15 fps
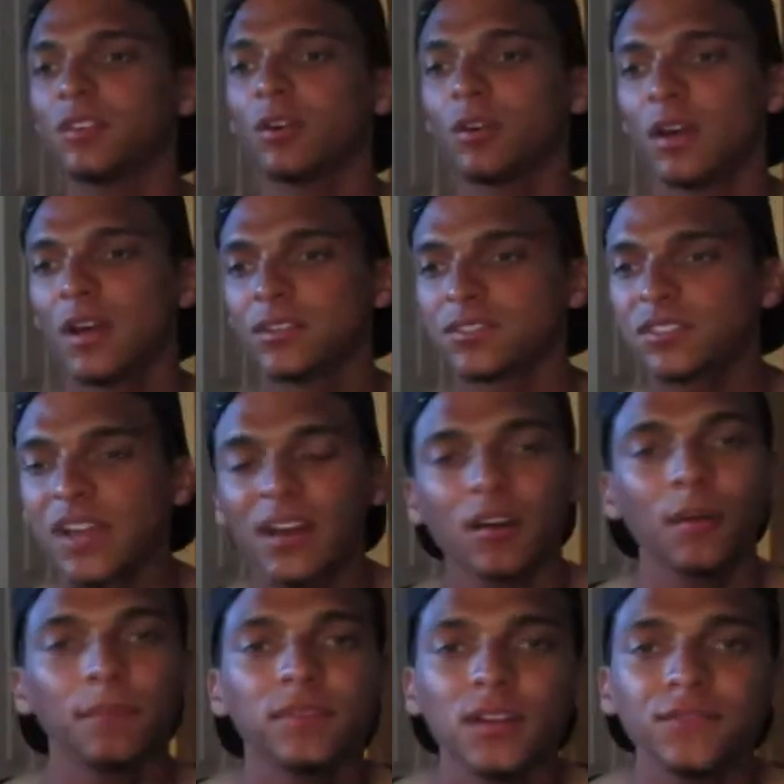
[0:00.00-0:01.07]
You know, just kind
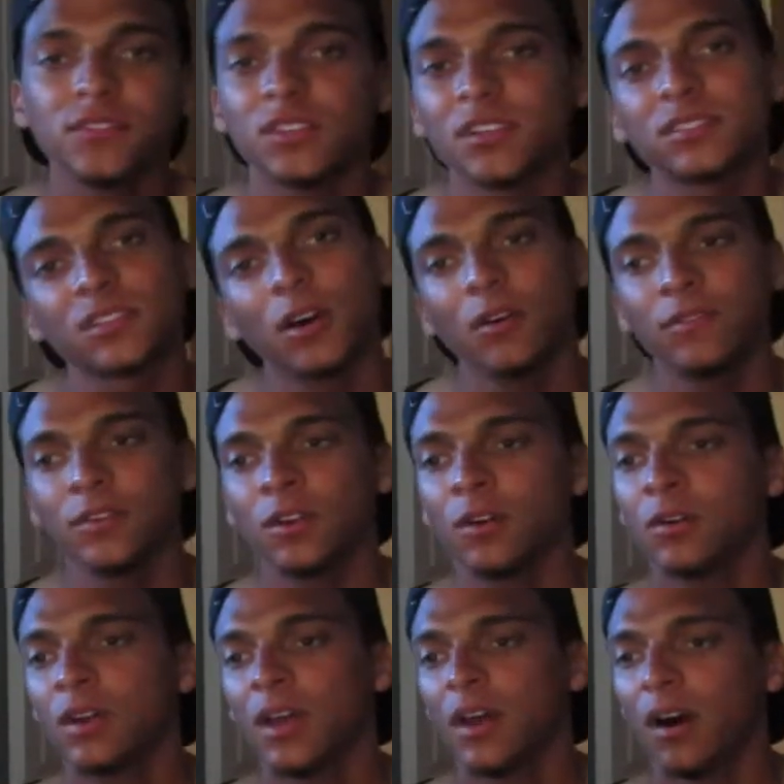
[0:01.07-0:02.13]
of uplift yourself. You
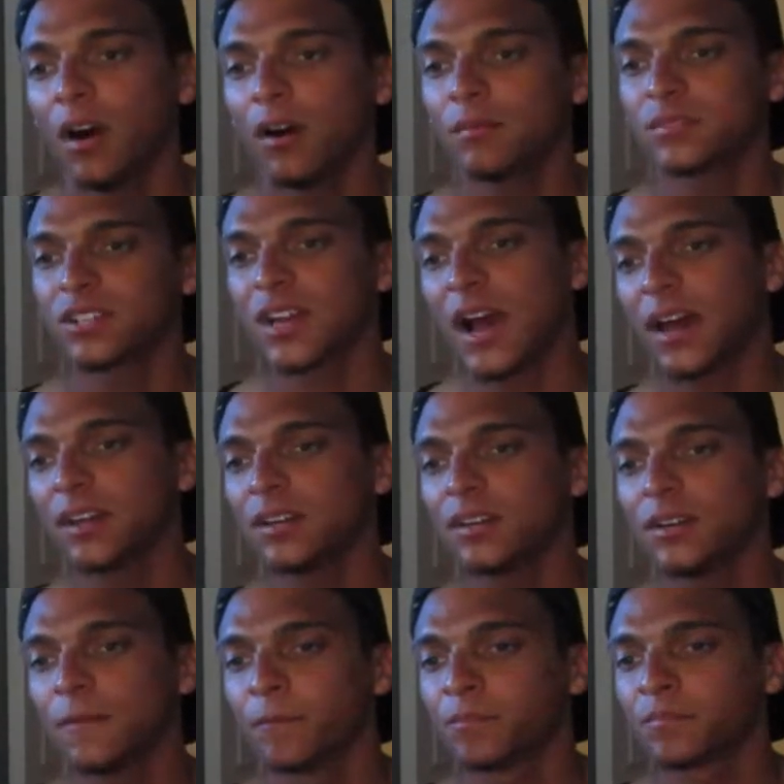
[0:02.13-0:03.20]
know, to kind
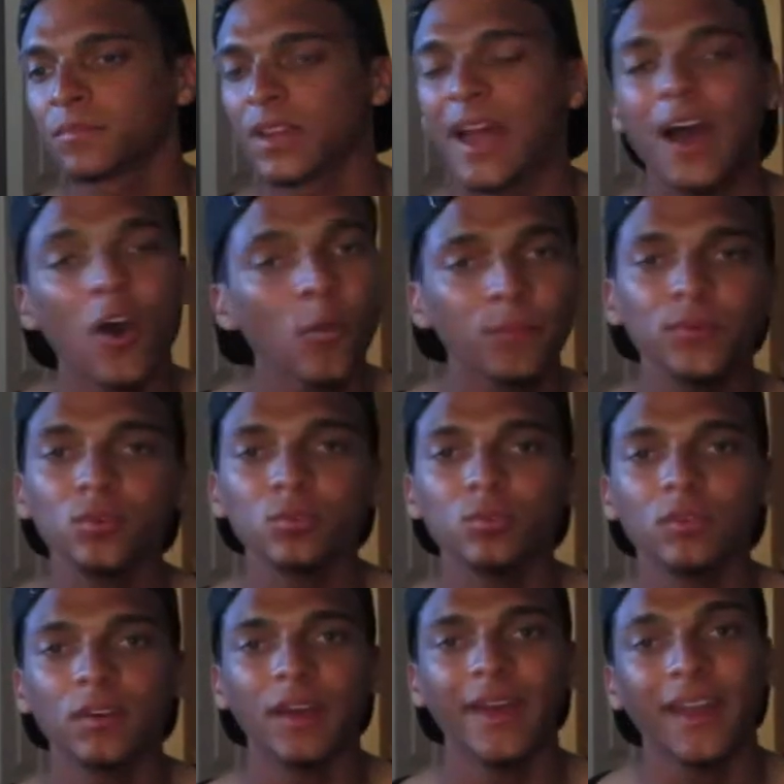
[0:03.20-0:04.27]
of help
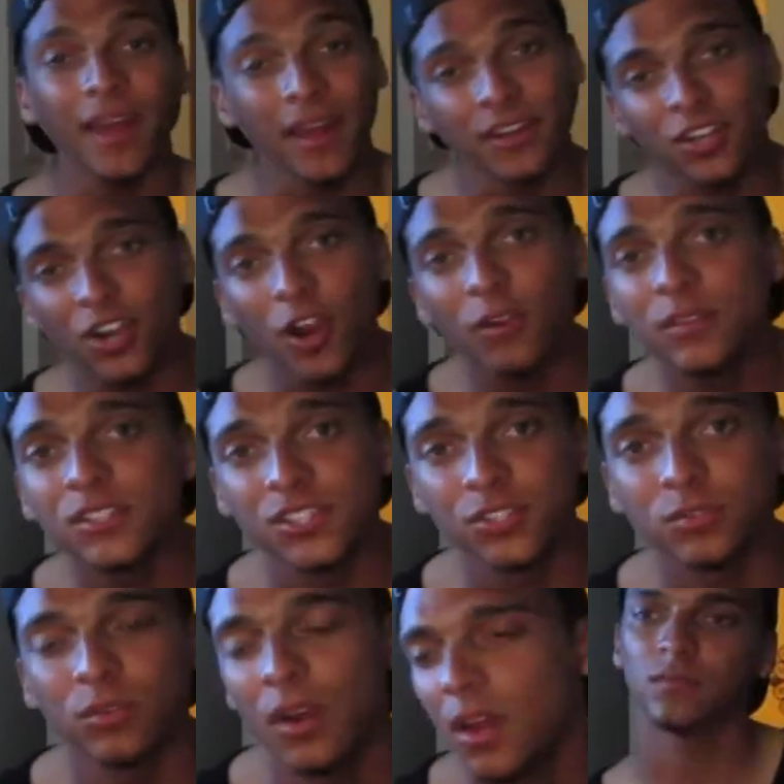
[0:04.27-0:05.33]
you and encourage you.